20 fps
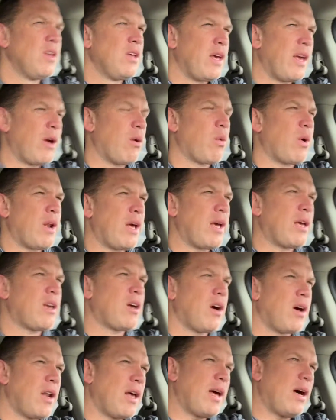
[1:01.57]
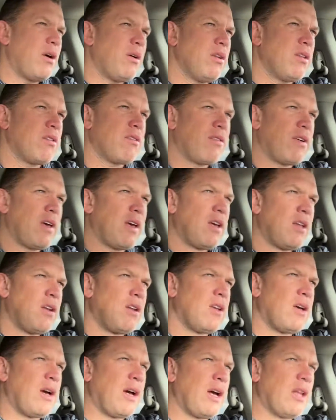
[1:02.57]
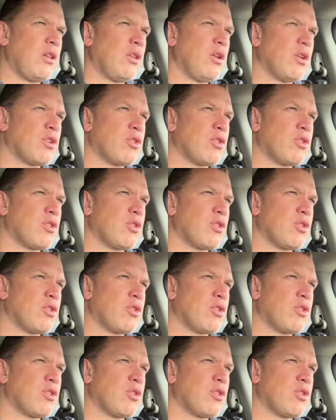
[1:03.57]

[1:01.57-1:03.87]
And when I got out of the van, I looked